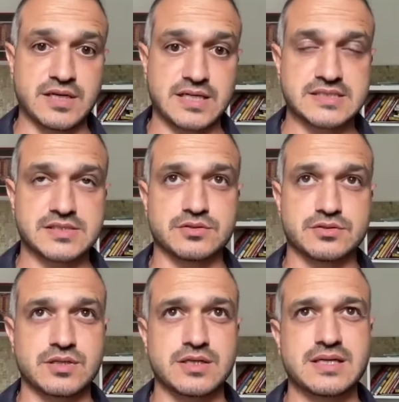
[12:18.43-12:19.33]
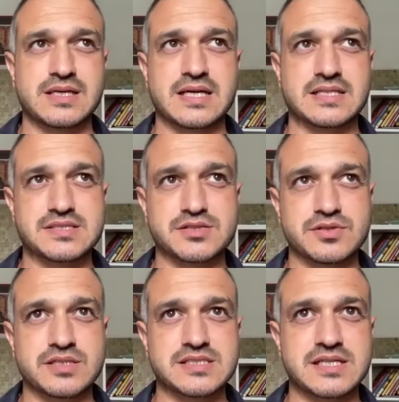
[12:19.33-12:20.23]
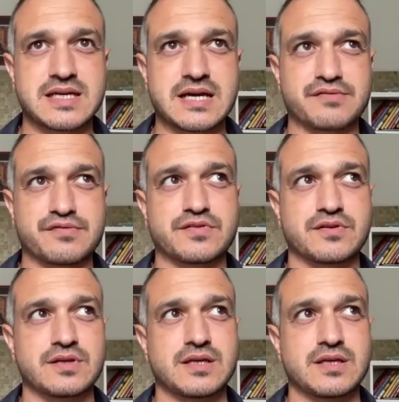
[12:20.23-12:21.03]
Lazio, as soon as he left,